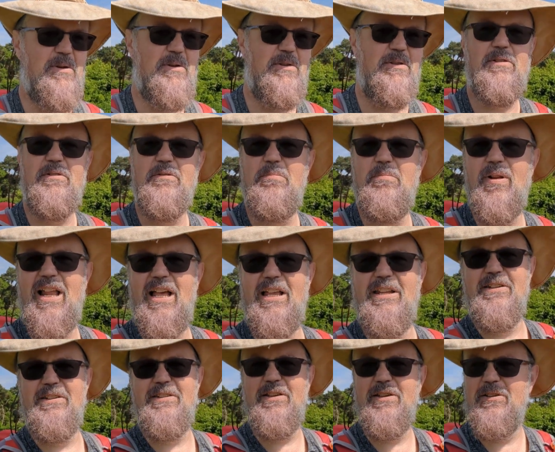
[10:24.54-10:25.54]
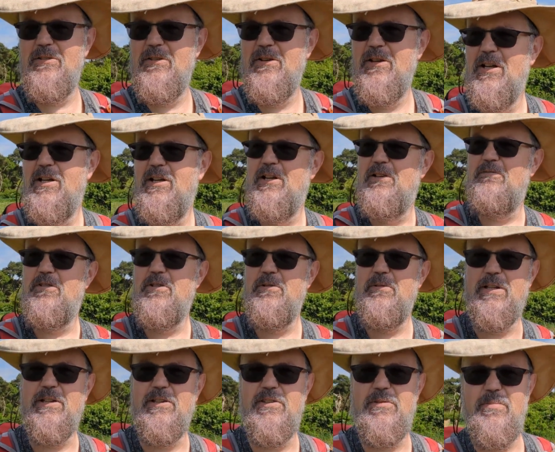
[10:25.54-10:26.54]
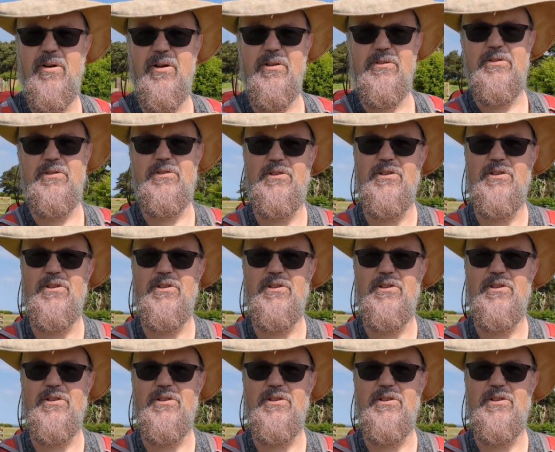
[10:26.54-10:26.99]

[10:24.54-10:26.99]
sort of planned viewing spots